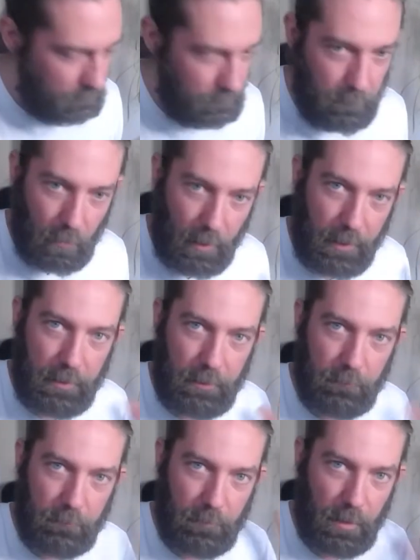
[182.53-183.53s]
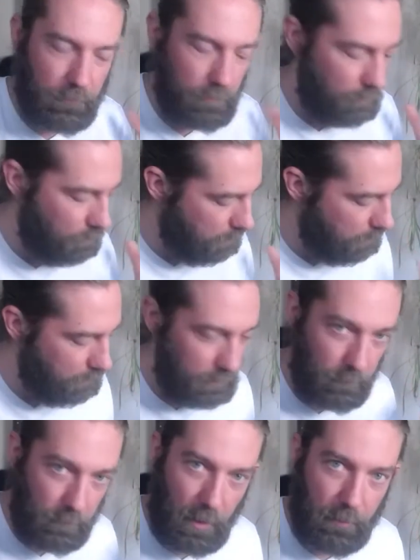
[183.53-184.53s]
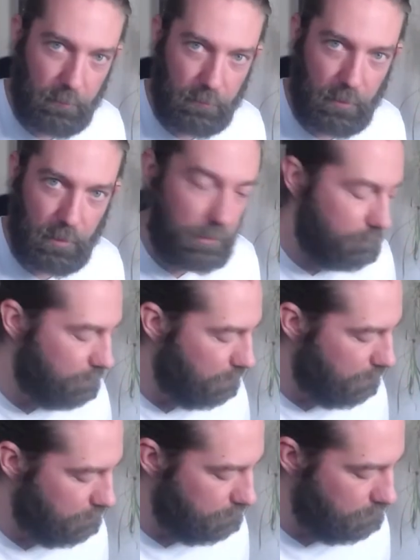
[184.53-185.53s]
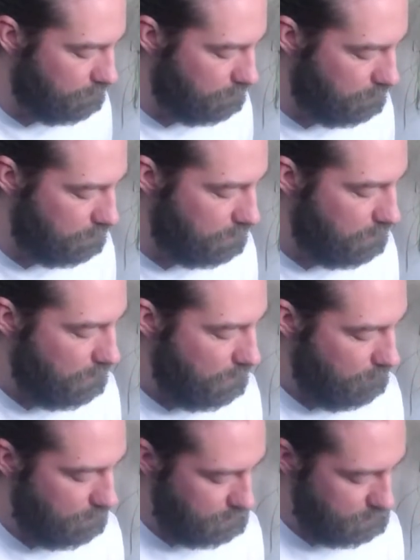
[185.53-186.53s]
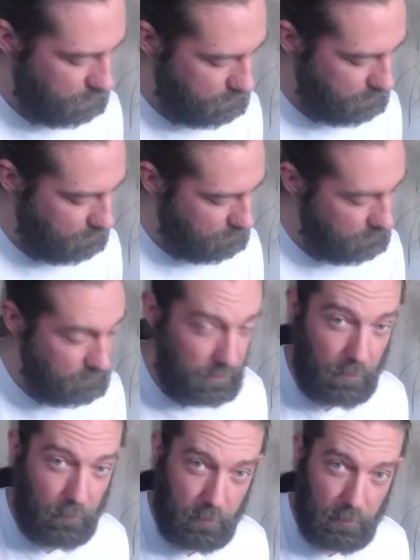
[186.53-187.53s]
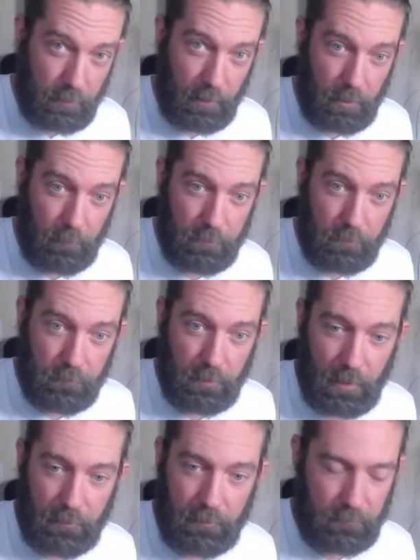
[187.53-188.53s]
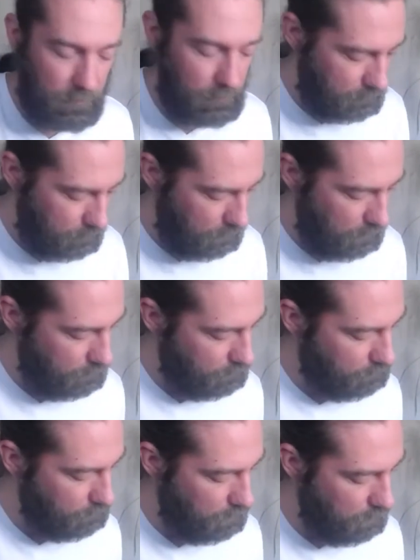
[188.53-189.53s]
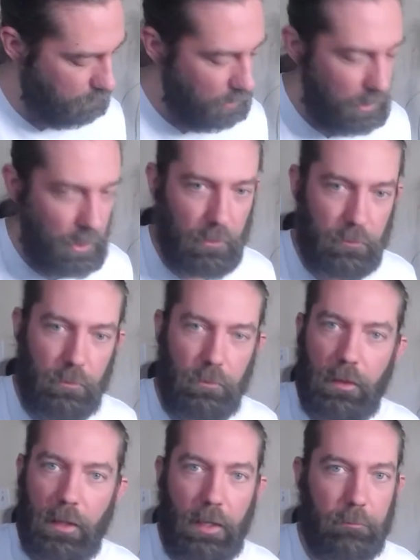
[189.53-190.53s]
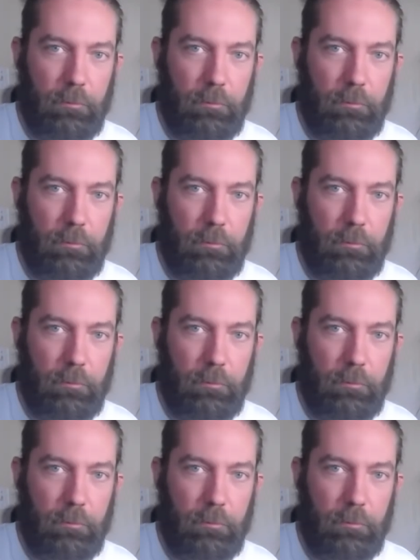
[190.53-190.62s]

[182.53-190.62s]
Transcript: mental work, and you're probably ready to play a little more. But this is going to really help you tie these things together. So do that,